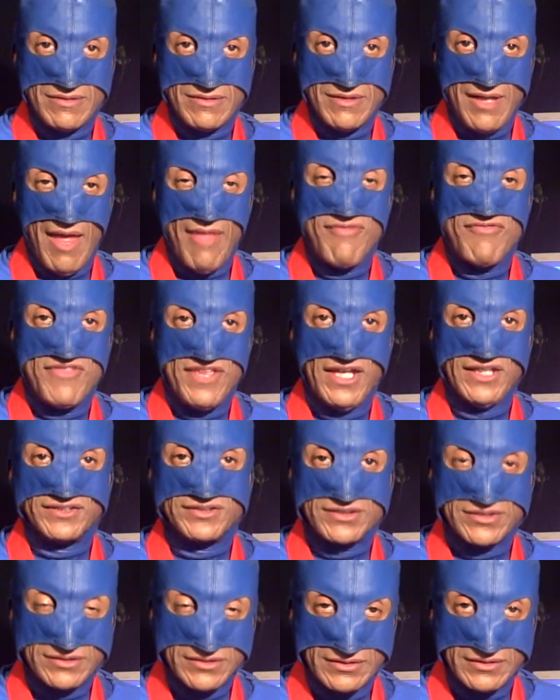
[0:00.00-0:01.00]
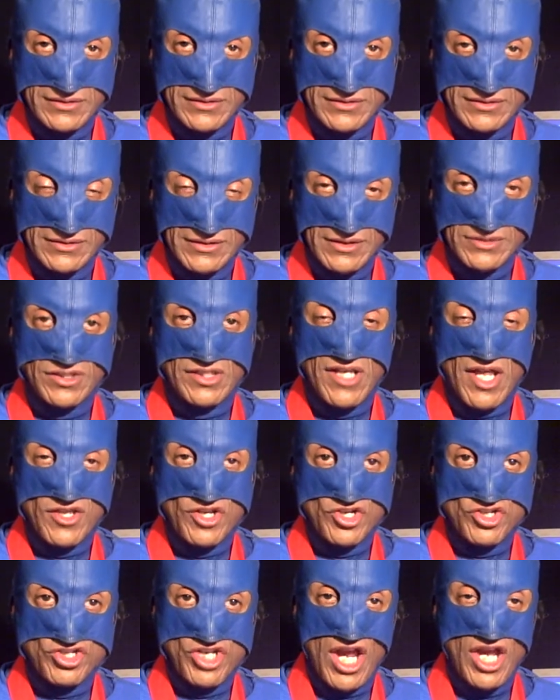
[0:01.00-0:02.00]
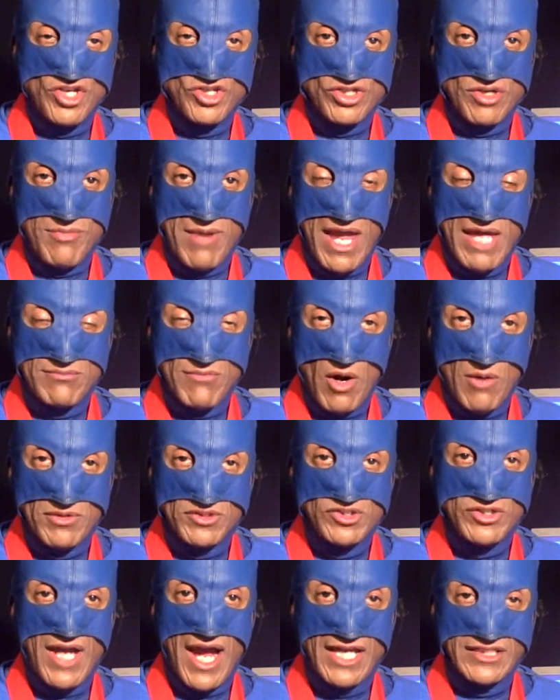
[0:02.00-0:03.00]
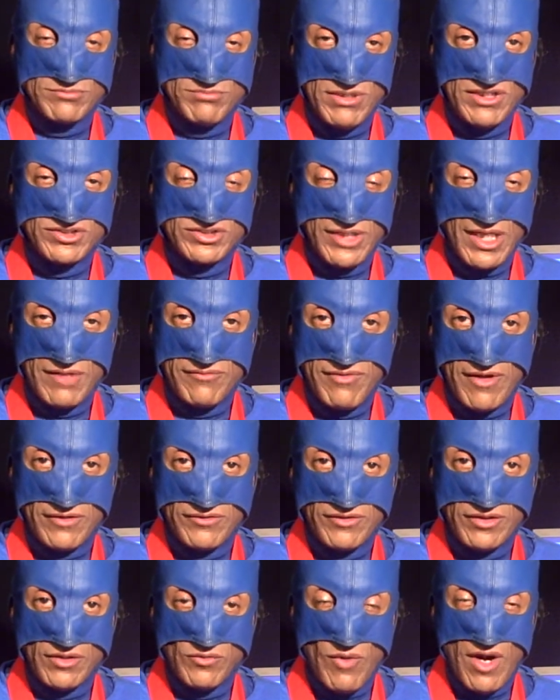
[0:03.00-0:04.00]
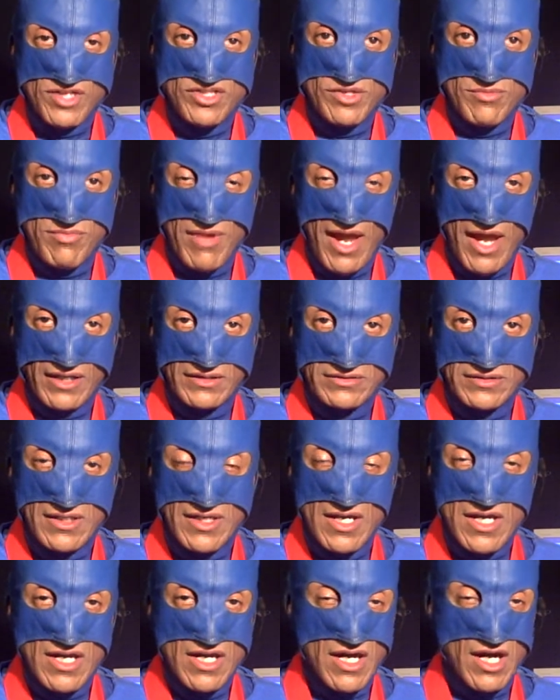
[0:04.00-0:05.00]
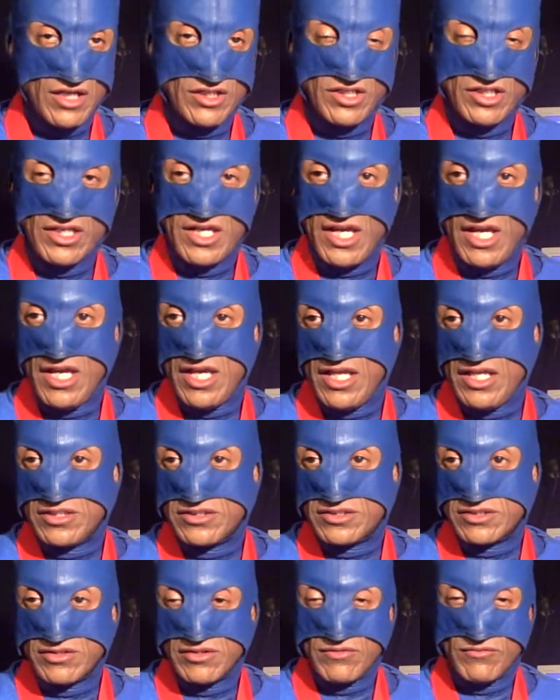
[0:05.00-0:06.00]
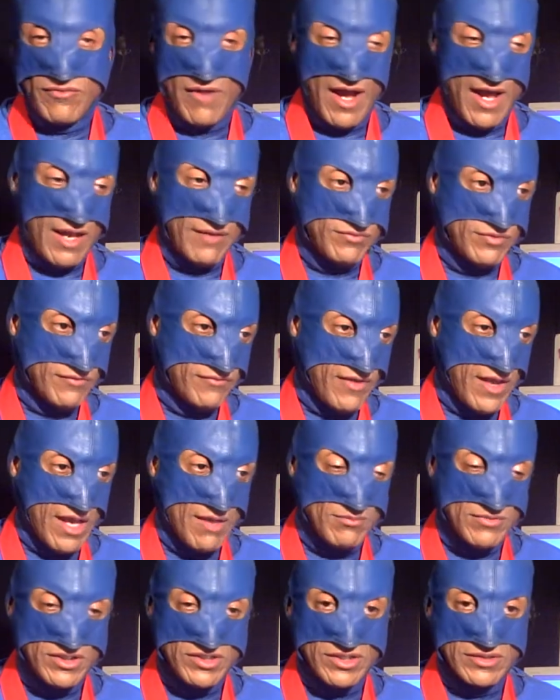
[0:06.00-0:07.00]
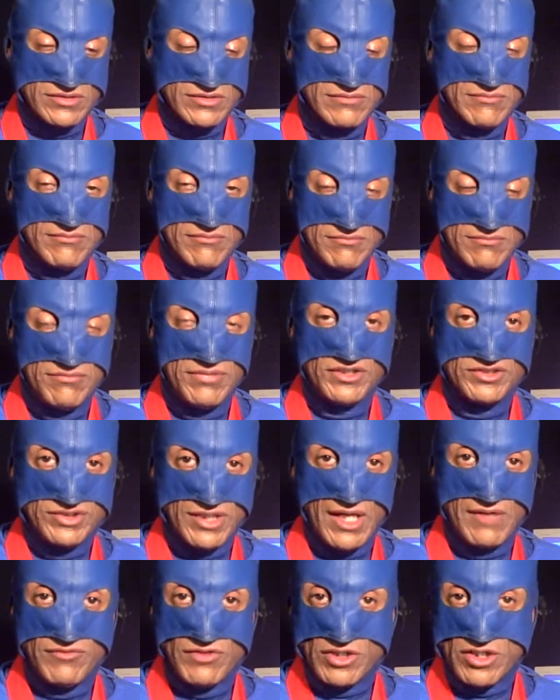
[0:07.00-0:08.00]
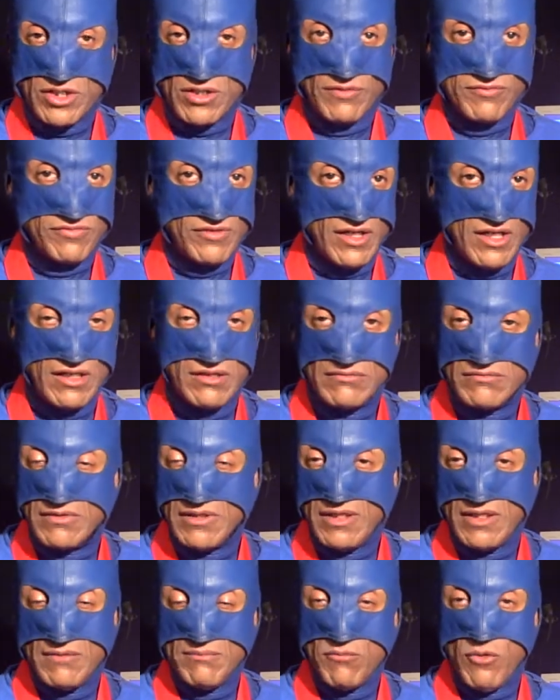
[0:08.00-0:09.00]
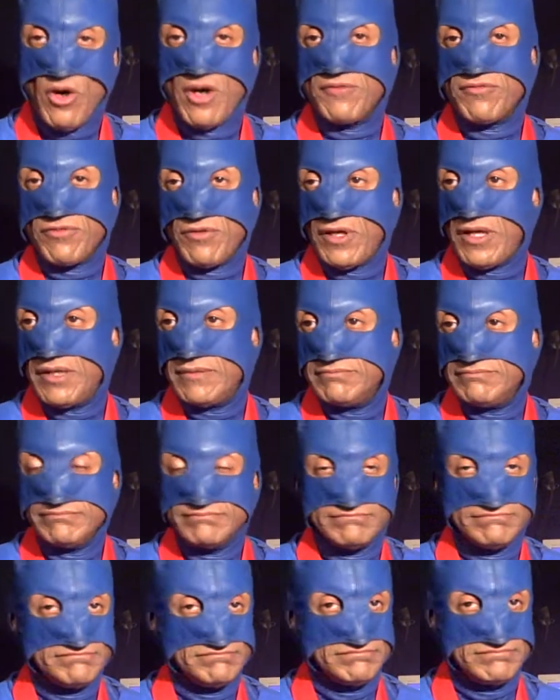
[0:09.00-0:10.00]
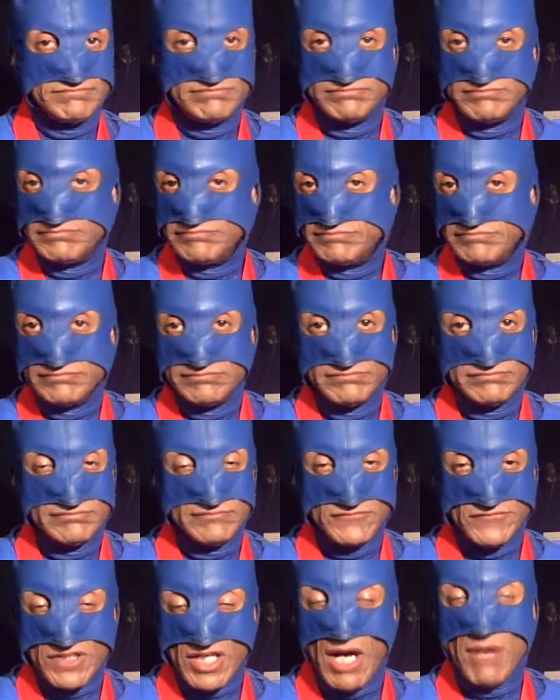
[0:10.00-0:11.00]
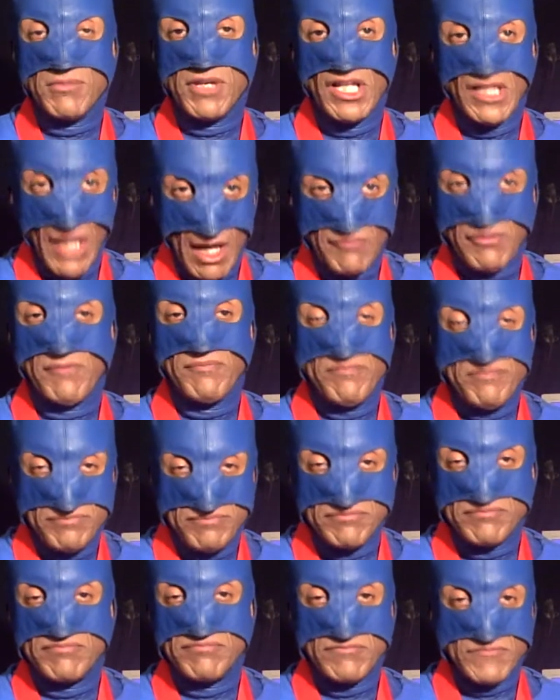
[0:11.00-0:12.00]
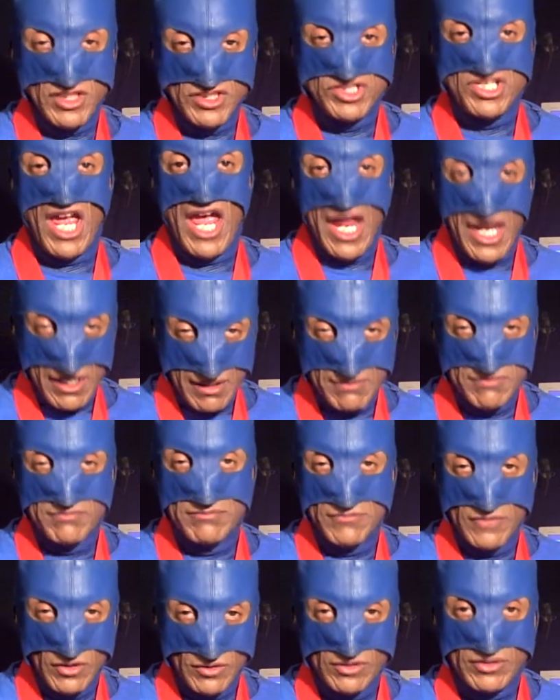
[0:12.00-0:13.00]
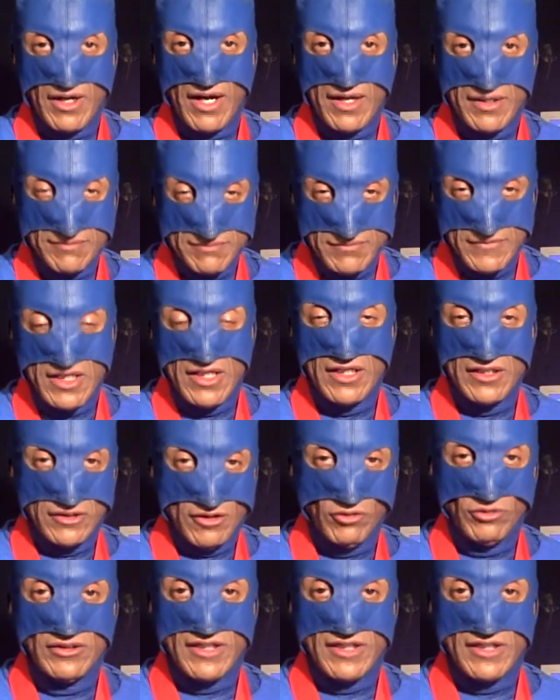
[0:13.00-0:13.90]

and this is another Danger Man moment. You guys be safe out there. Watch your backs. Hug your kids, your wife, your family. Just be safe, your girlfriend, boyfriend. Tell them you love them today. All right. Don't